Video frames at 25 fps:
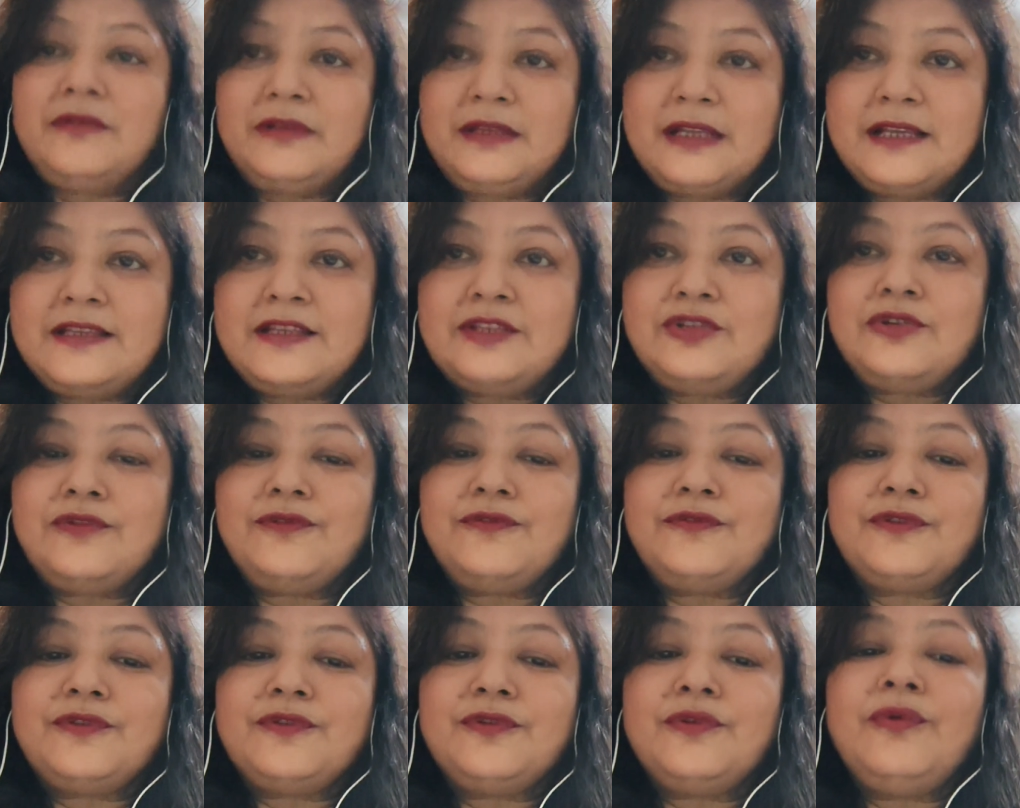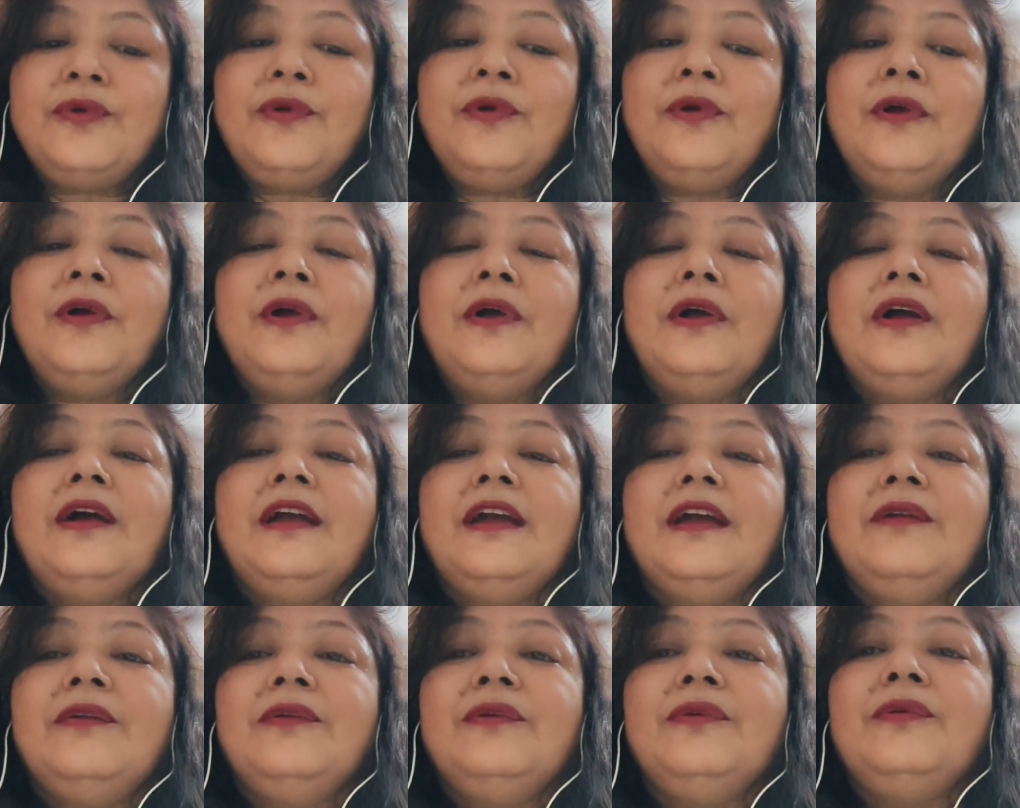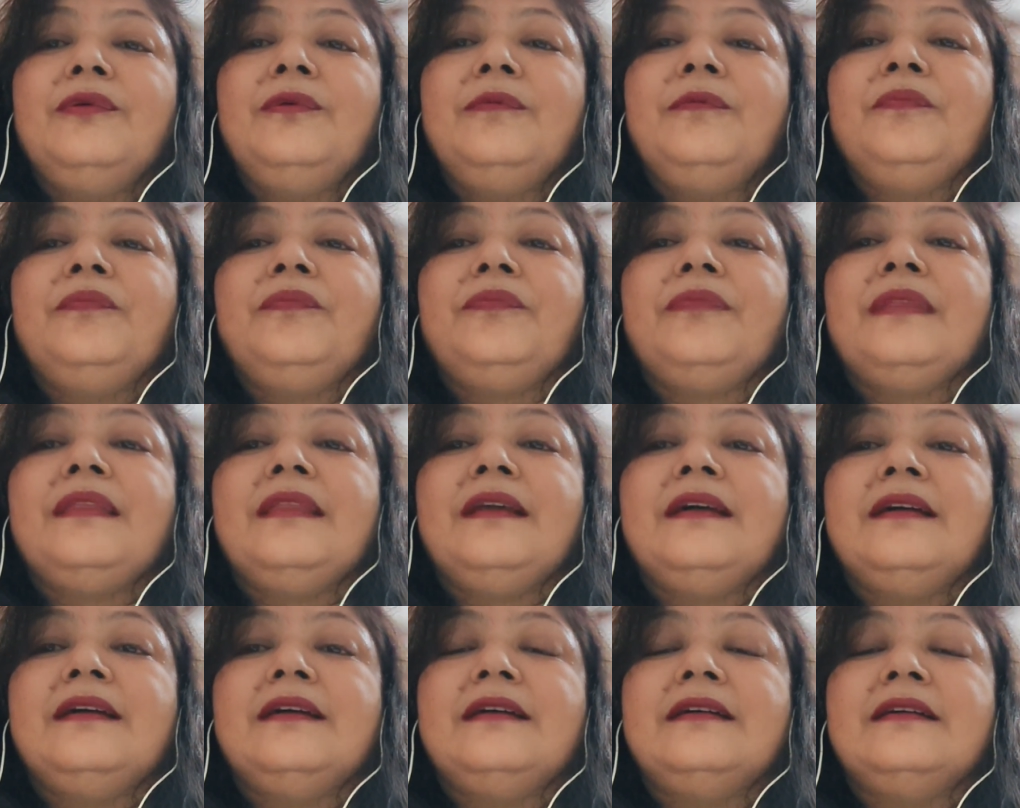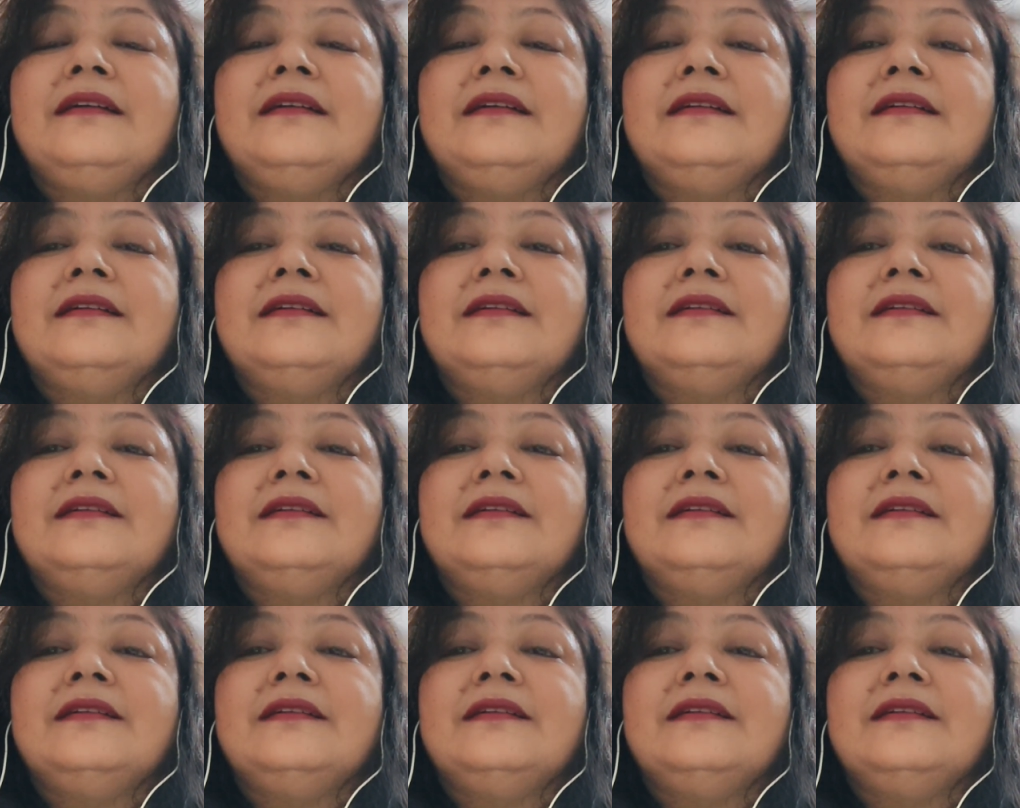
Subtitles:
dust of snow, the